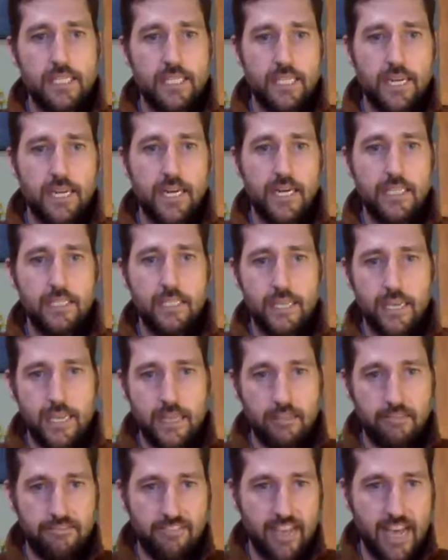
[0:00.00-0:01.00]
signs
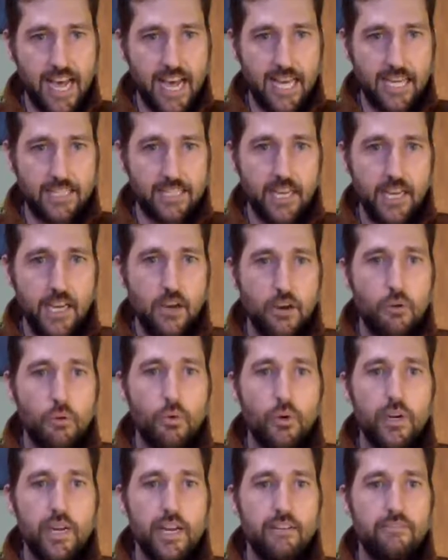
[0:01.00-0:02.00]
and the flags,
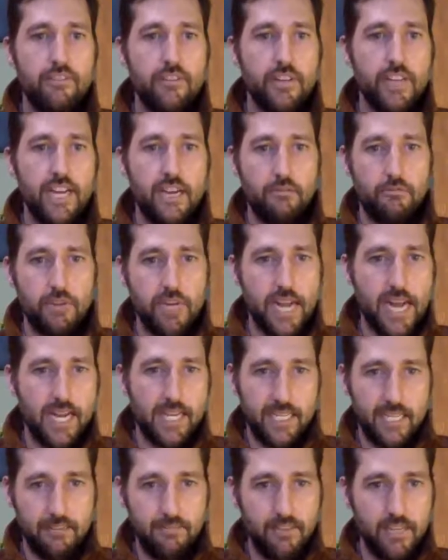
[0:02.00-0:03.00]
whatever that
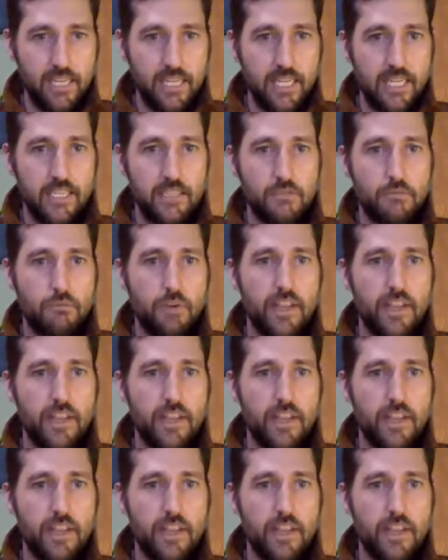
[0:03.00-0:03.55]
reactivity is,